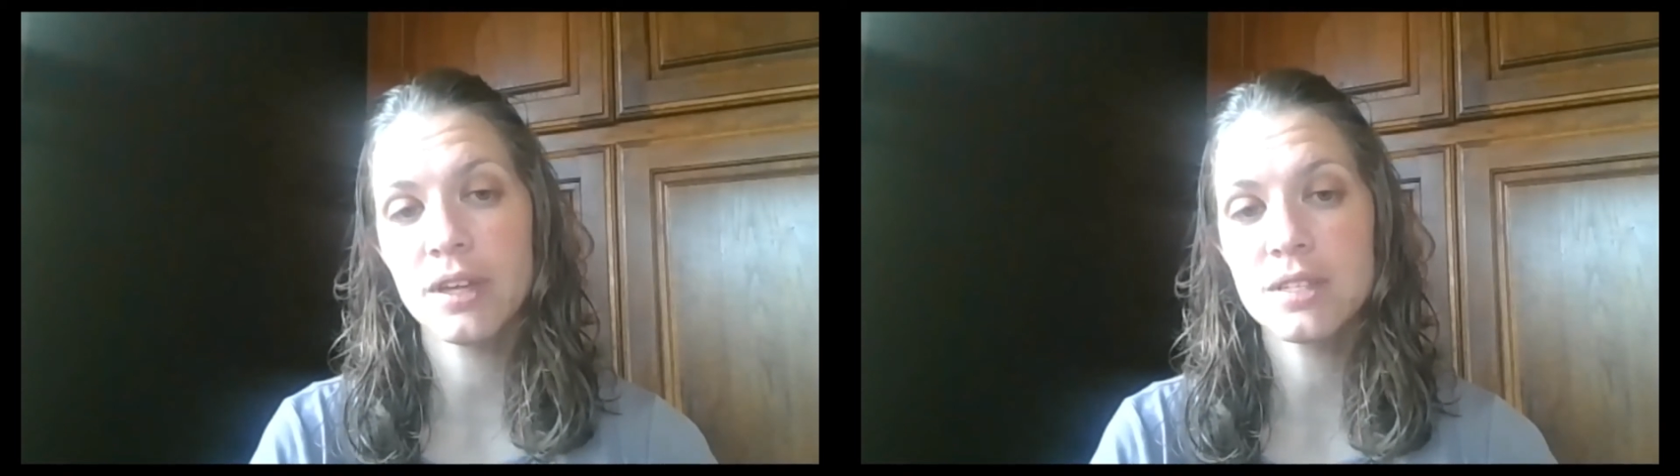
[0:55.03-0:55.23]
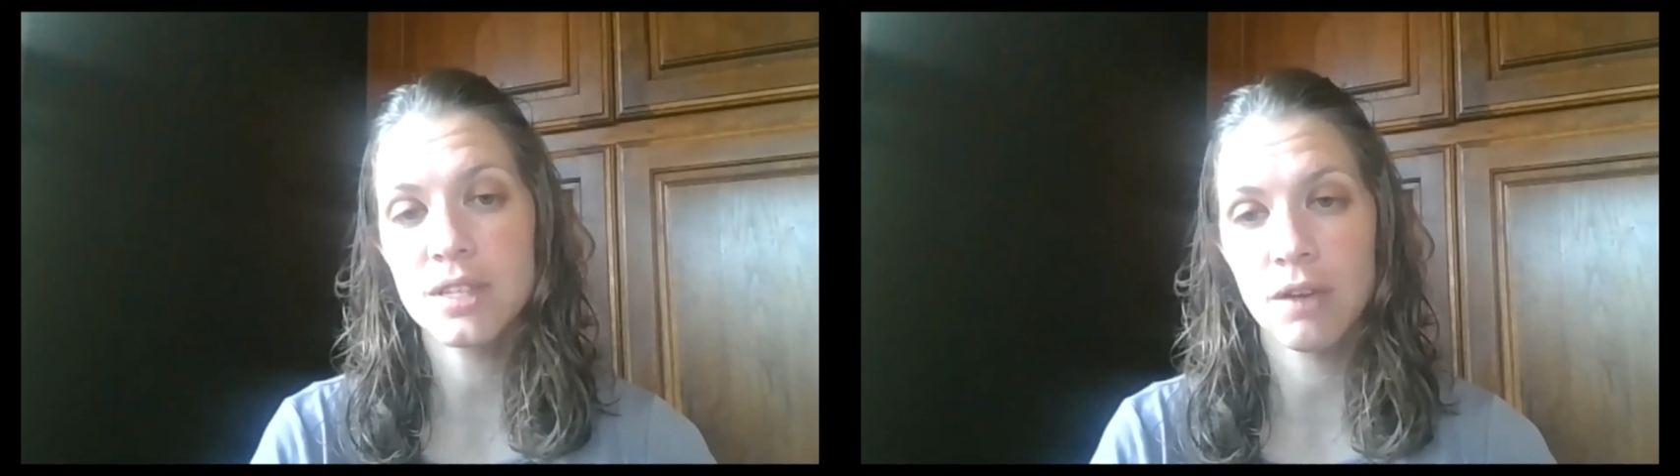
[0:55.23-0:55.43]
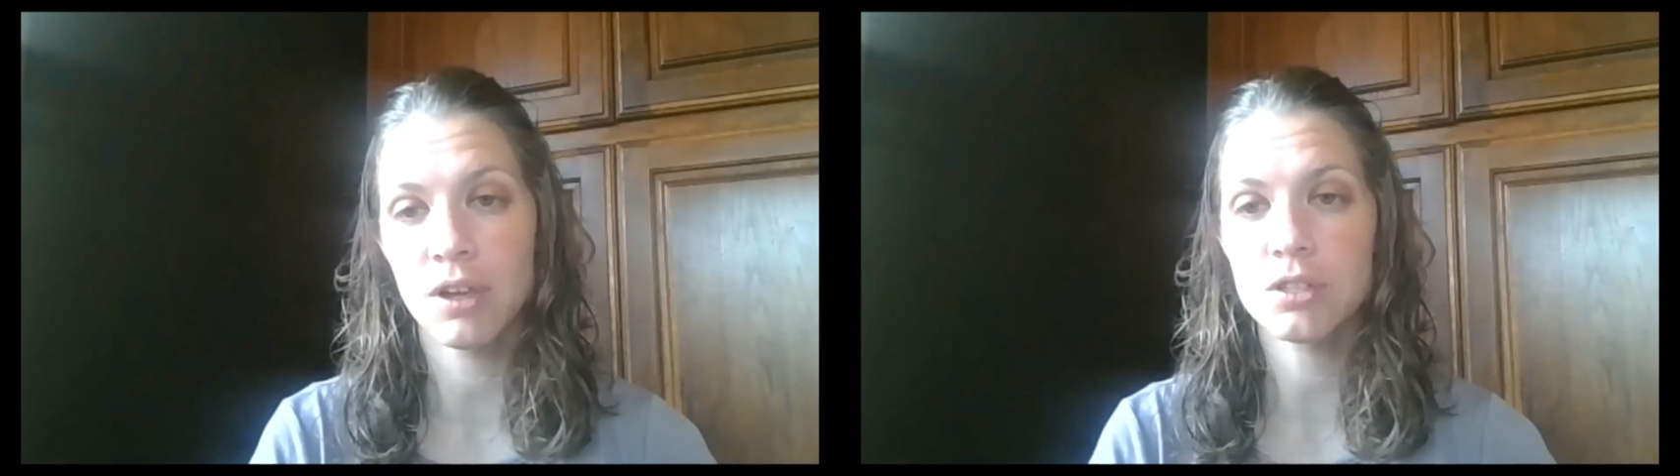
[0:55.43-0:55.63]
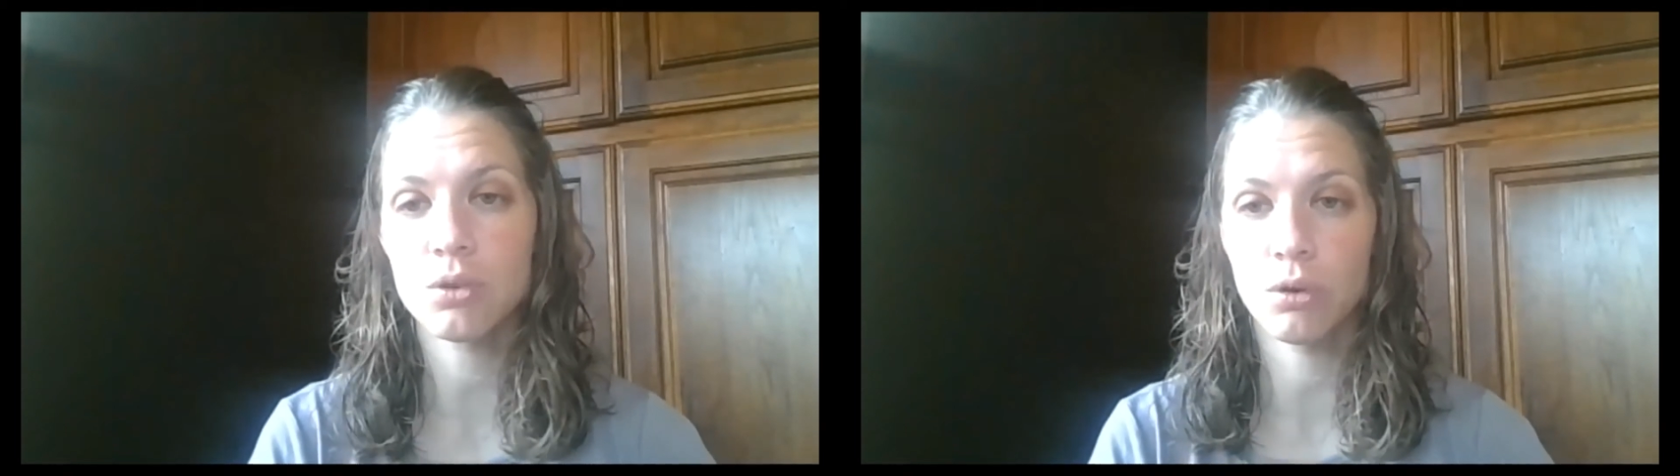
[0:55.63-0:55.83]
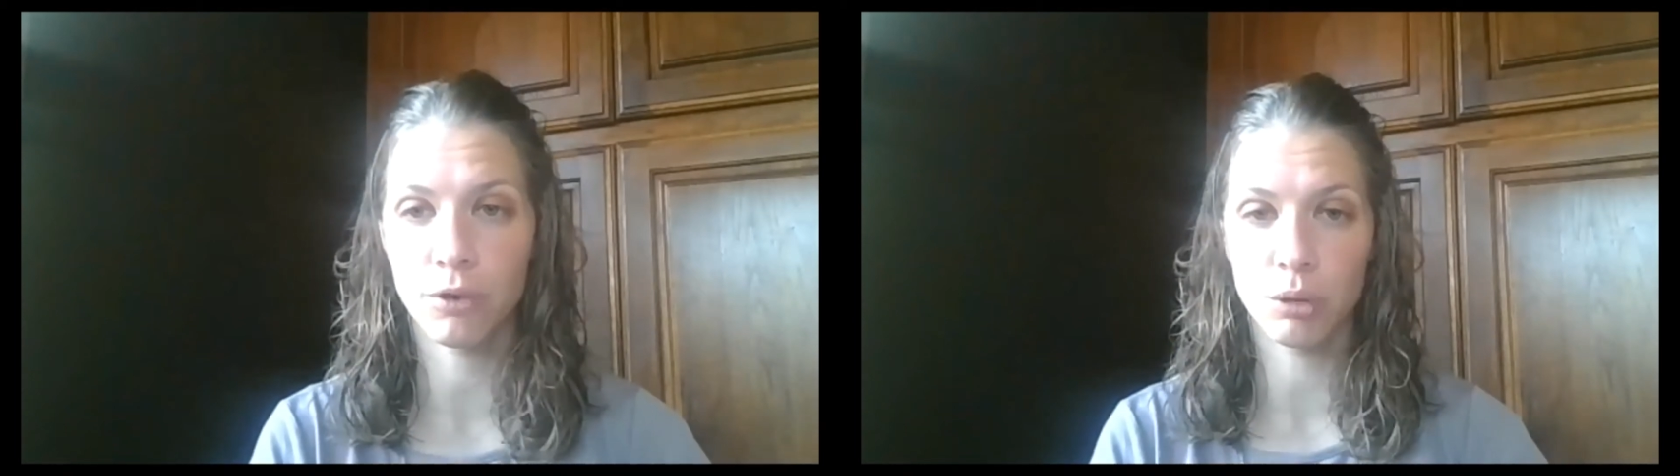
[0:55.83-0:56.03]
as savings
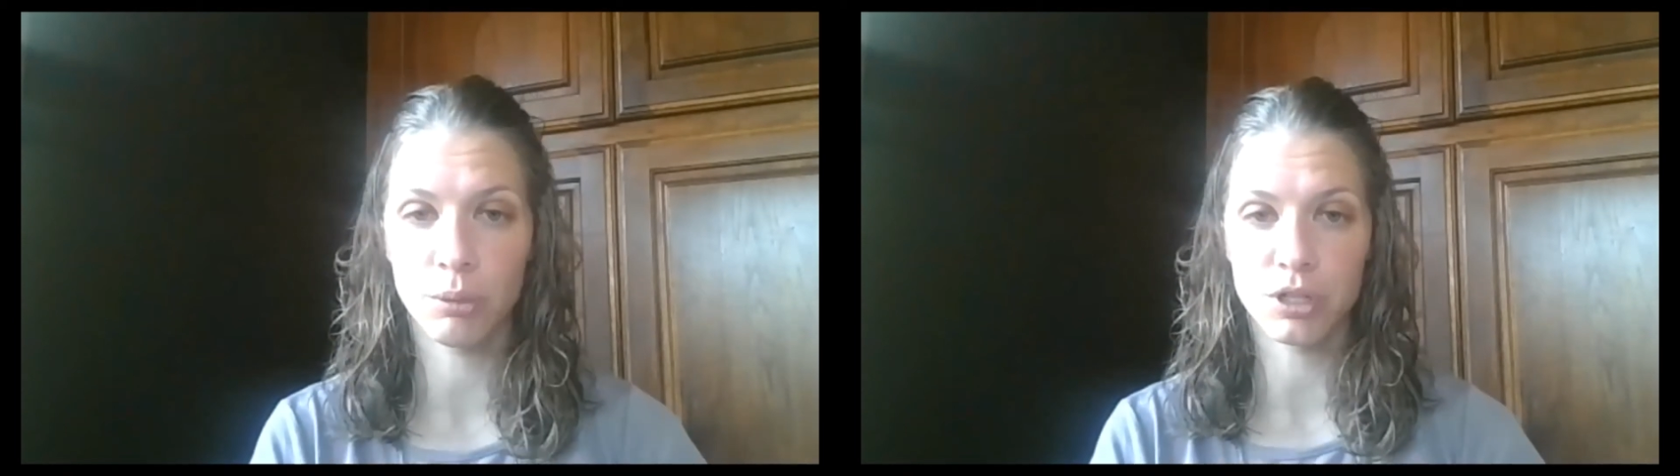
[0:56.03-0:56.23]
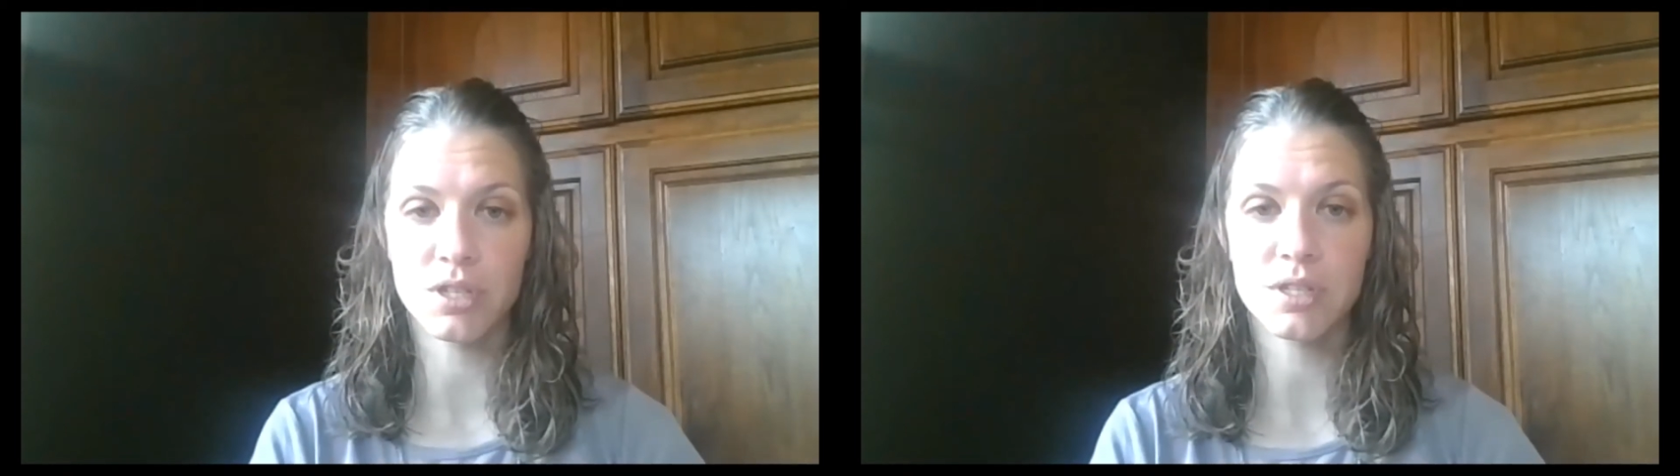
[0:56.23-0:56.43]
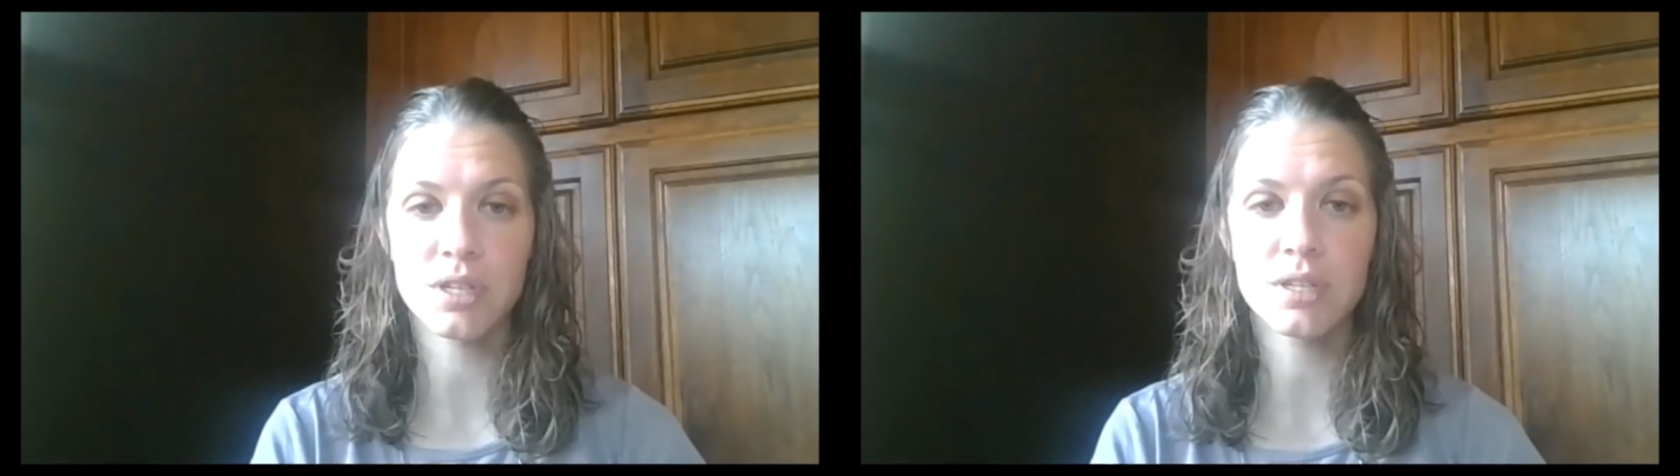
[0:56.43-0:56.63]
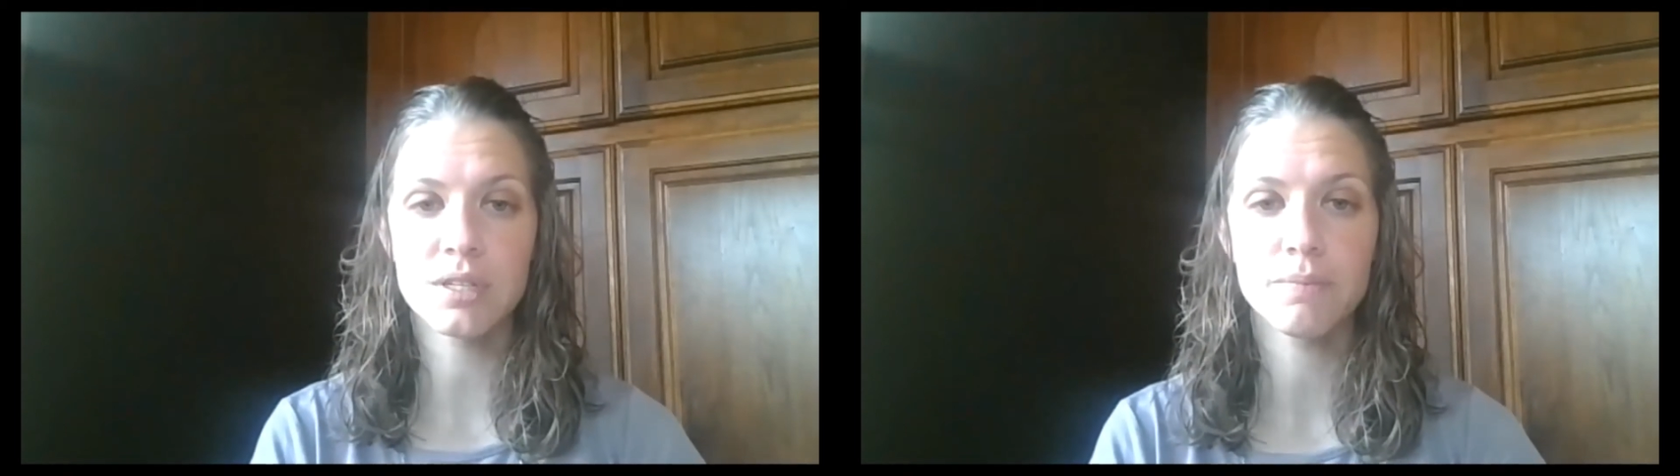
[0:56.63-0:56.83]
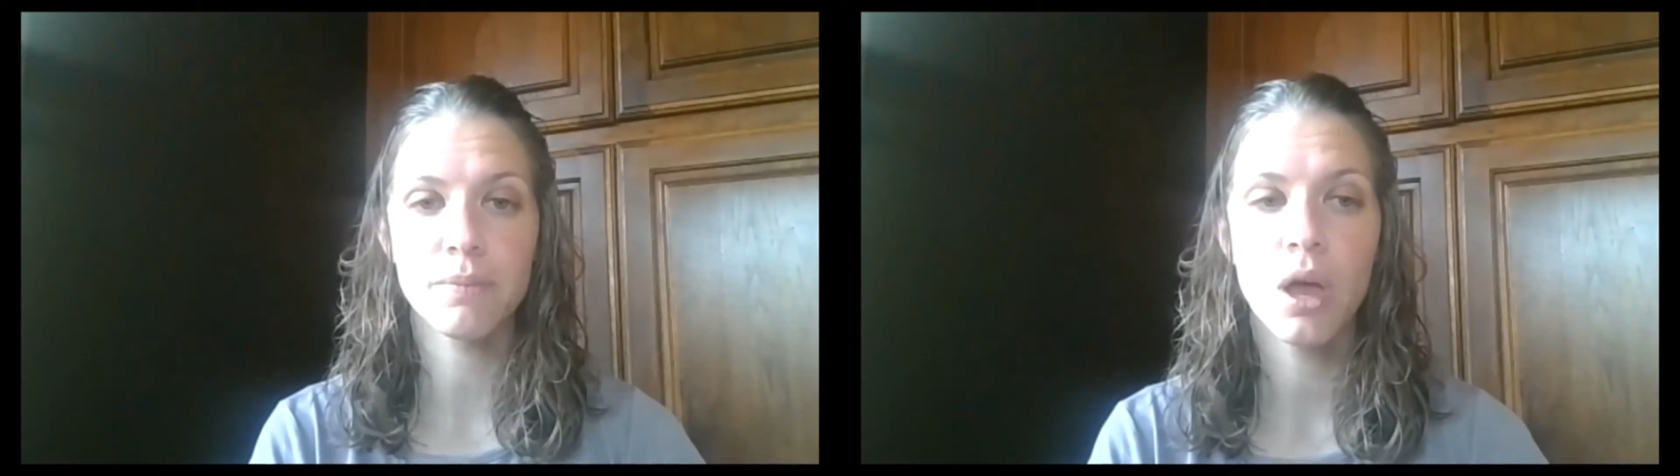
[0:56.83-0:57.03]
or for
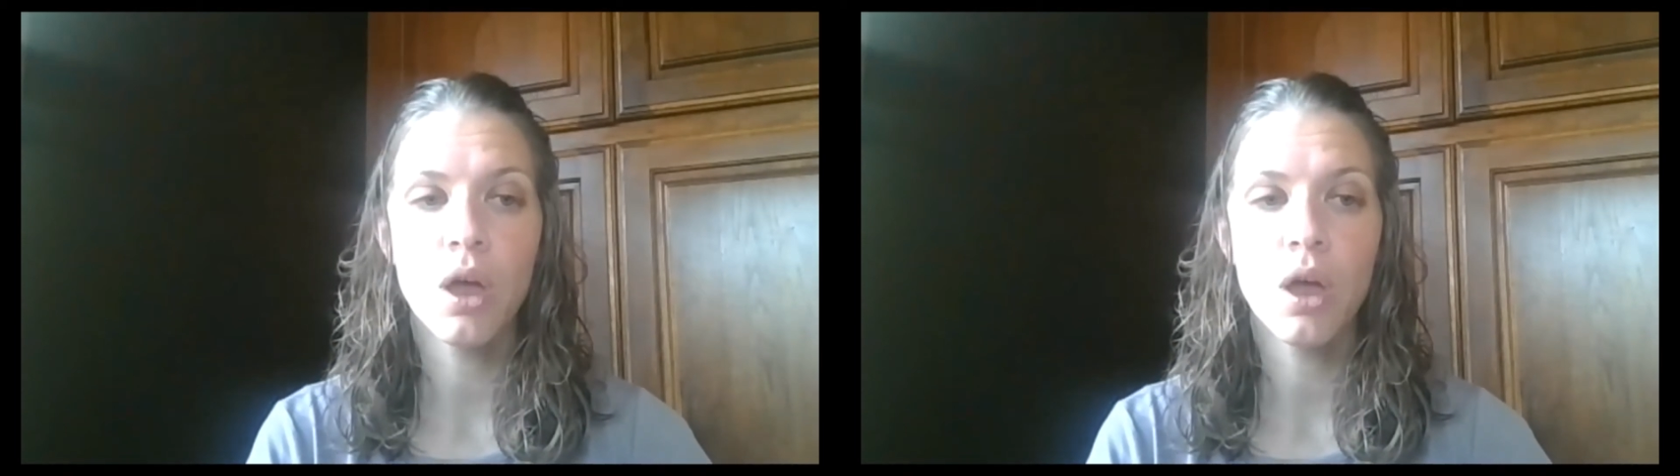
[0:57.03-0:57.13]
emergencies.